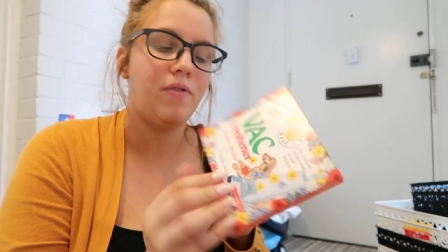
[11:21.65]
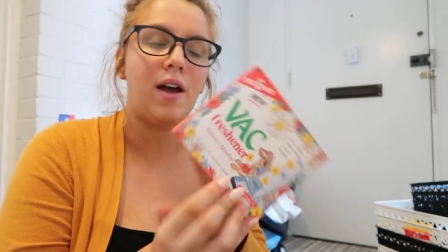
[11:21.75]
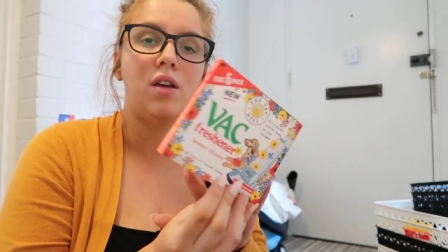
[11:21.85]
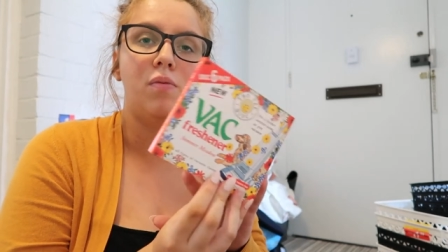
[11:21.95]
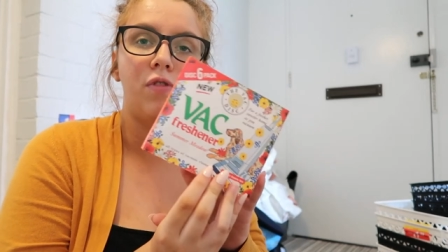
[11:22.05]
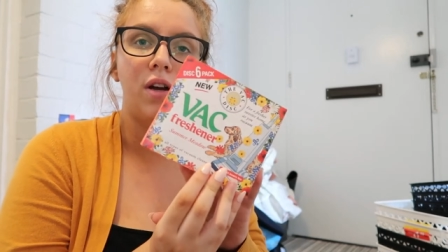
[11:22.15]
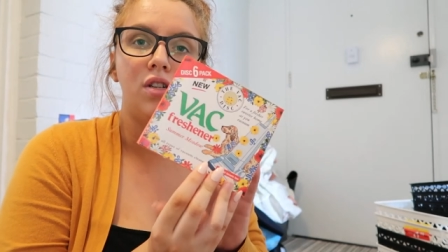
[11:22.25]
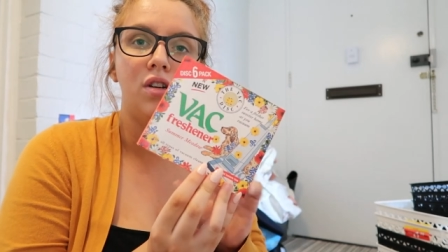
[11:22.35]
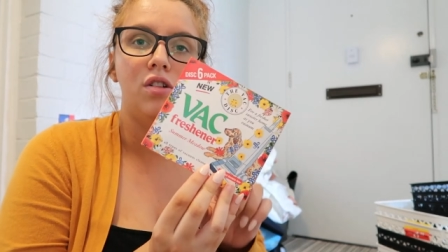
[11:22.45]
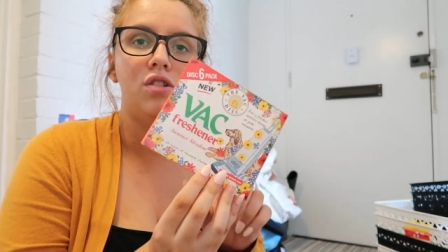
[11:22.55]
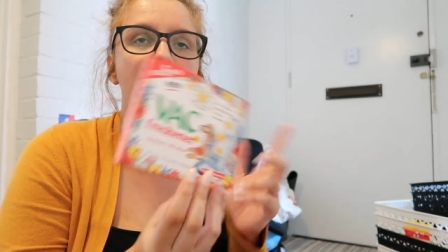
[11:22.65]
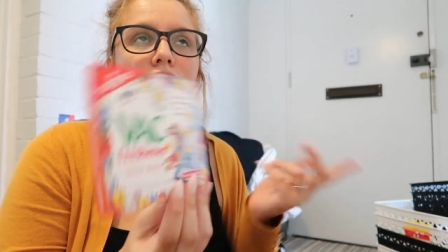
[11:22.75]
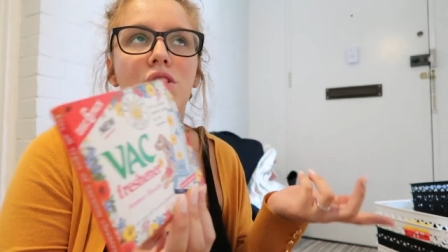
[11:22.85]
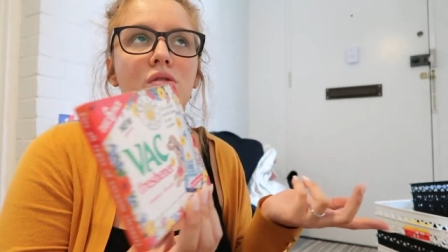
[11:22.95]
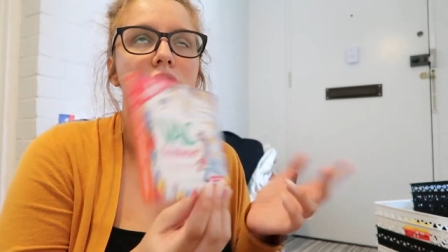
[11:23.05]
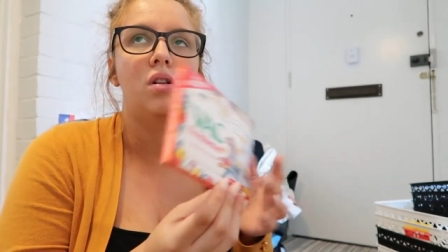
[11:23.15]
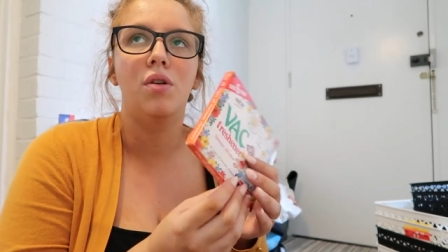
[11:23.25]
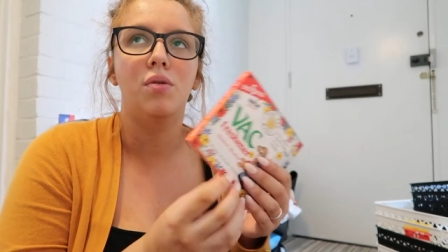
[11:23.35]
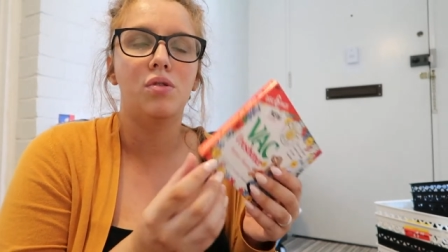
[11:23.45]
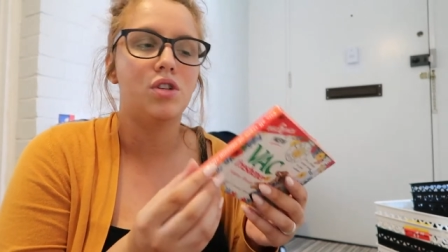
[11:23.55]
vacuum fresheners you can use
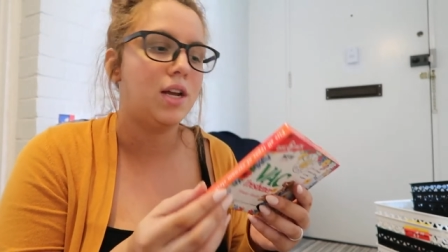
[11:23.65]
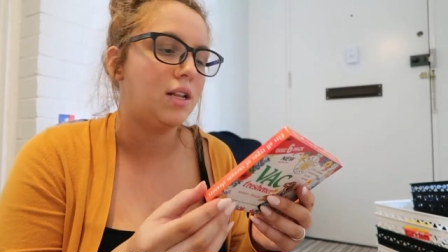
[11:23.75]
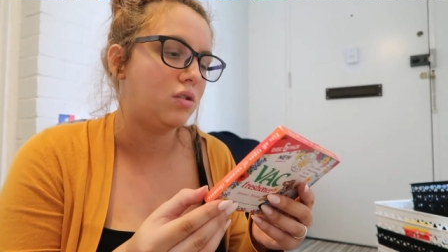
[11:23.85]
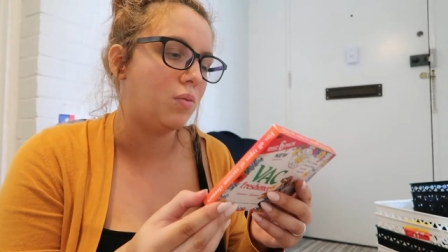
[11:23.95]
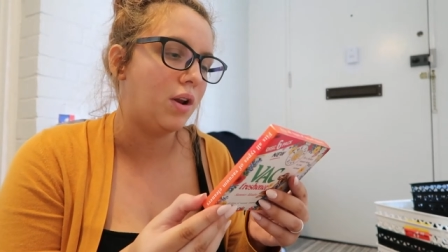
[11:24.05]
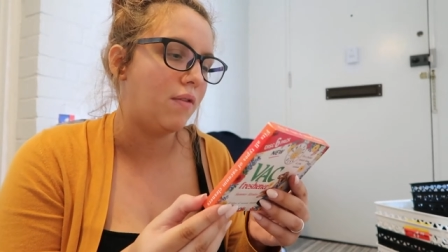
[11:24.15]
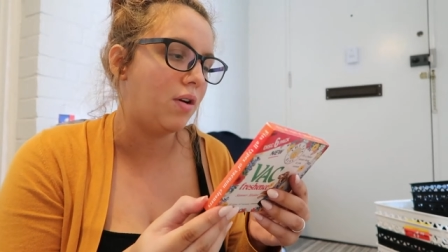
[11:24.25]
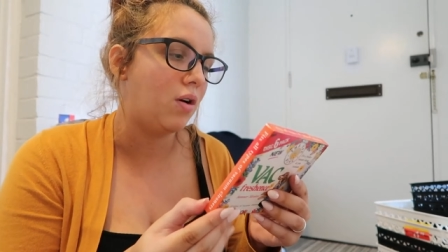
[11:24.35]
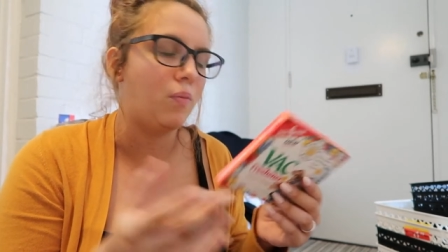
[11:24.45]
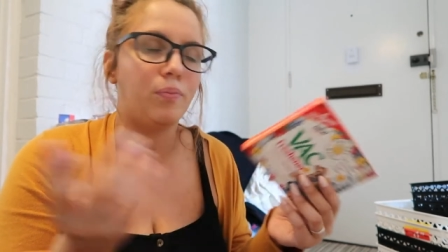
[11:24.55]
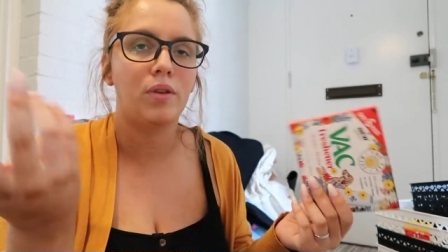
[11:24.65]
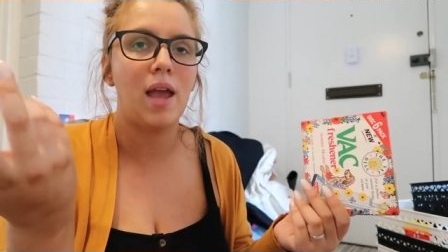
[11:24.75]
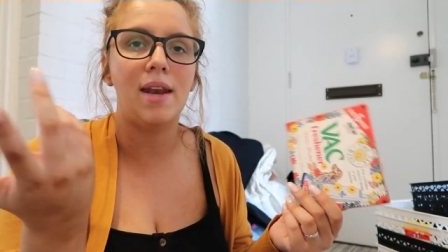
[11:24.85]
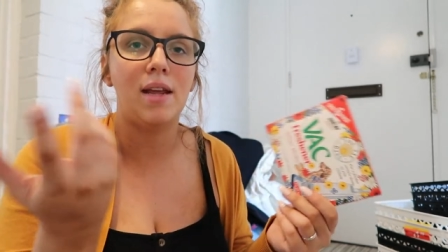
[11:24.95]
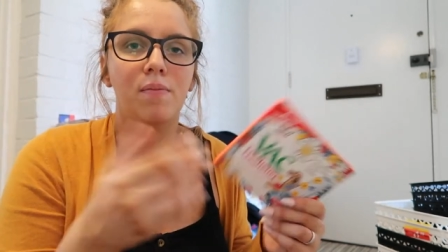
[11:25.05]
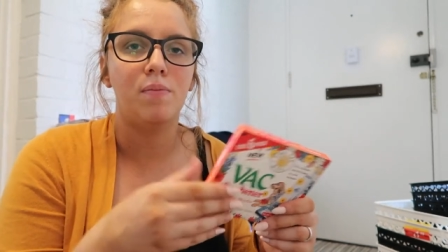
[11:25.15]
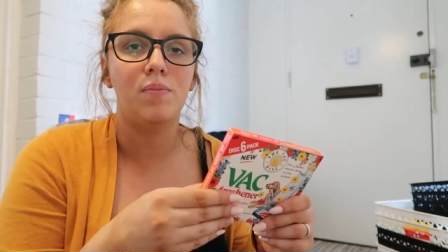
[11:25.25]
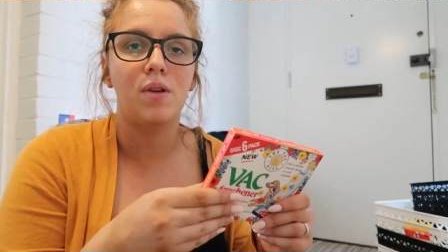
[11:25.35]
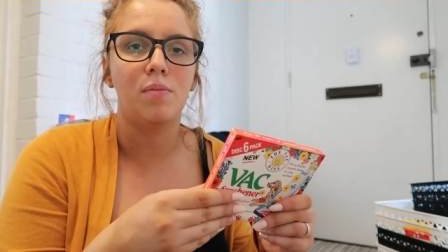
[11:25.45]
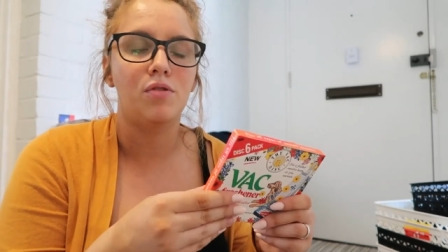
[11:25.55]
Lenor sheets or whatever or any
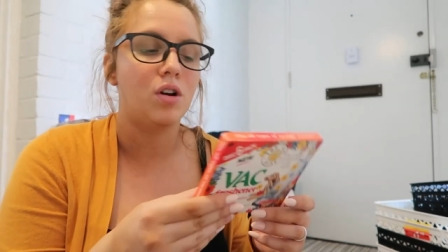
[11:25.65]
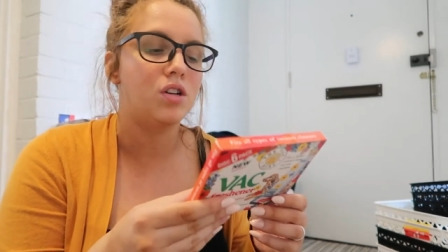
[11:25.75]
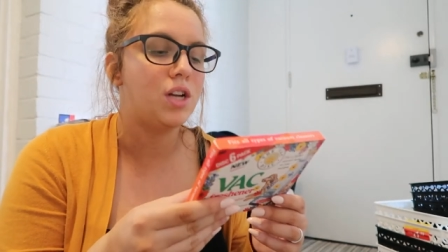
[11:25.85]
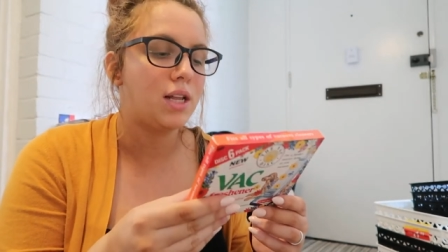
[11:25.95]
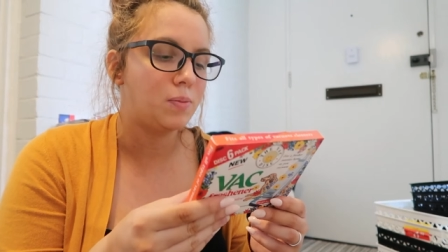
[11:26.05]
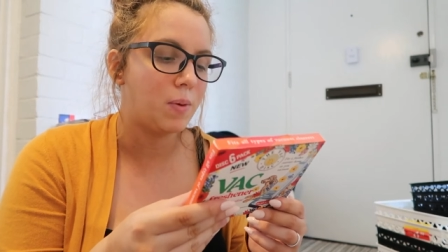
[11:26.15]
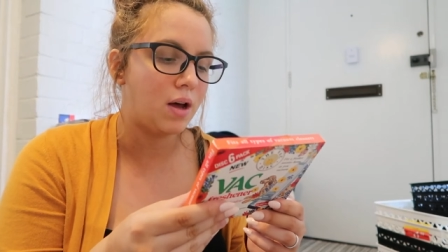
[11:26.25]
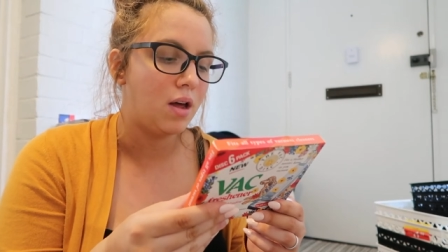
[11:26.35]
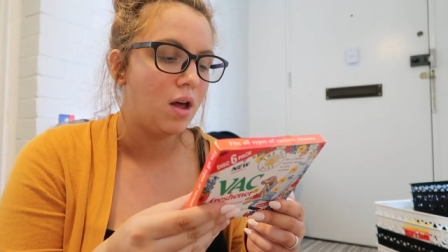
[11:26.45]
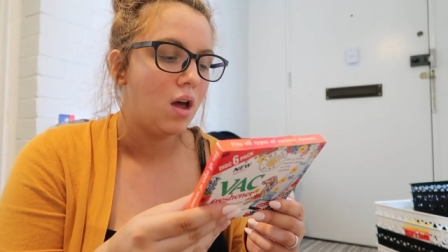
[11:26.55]
tumble dry sheets but